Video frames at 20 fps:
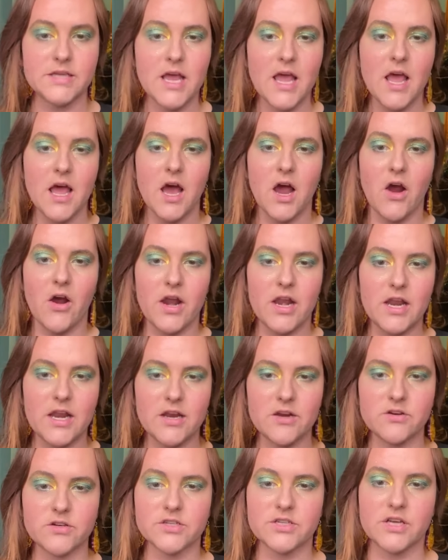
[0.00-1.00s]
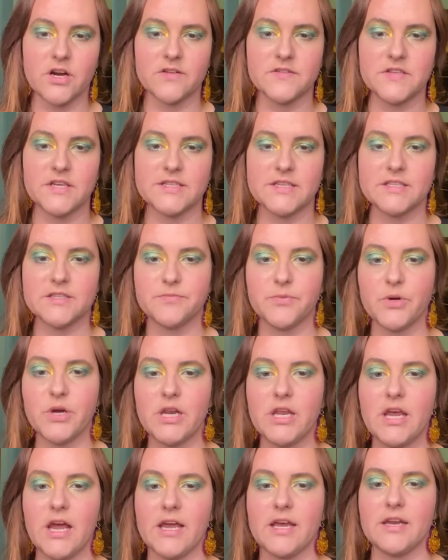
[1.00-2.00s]
All right, Eat It or Star says it's
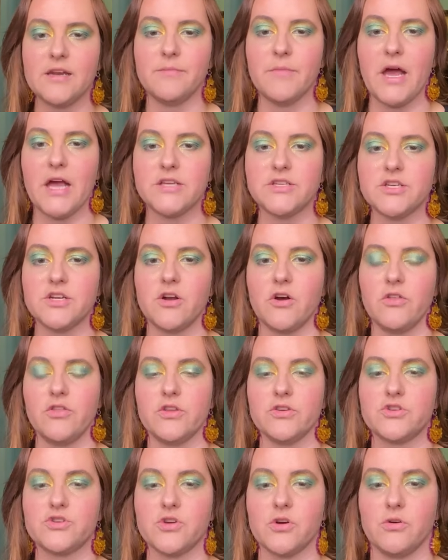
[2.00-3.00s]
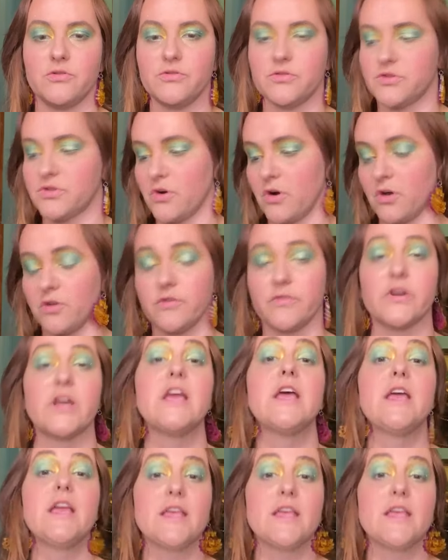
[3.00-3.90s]
pretty. I can imagine on the shoulders or all over.